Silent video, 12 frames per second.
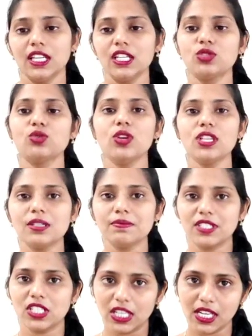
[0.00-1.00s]
he is doing
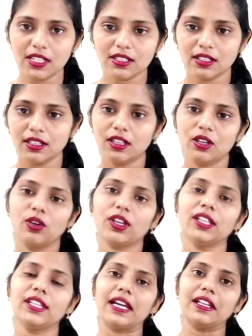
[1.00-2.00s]
some cheat
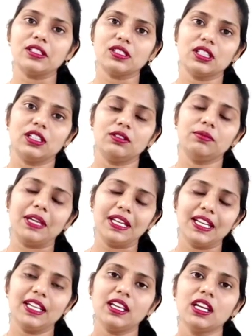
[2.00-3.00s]
okay that is uh,
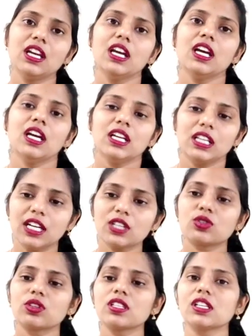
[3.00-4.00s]
mainly
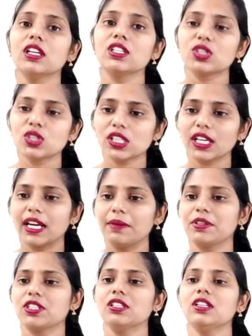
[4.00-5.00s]
leads to this institutional
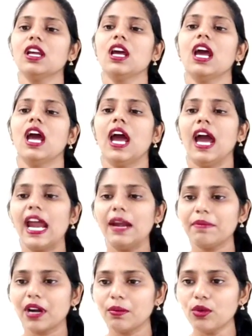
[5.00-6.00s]
corruption
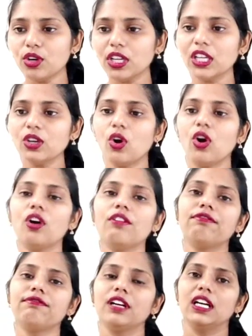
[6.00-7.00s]
and promoting
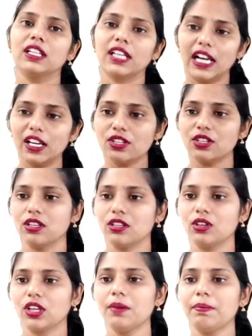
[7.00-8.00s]
of uh,
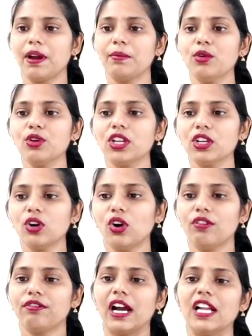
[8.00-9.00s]
culture okay promoting
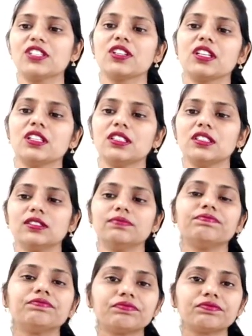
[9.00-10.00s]
of culture in the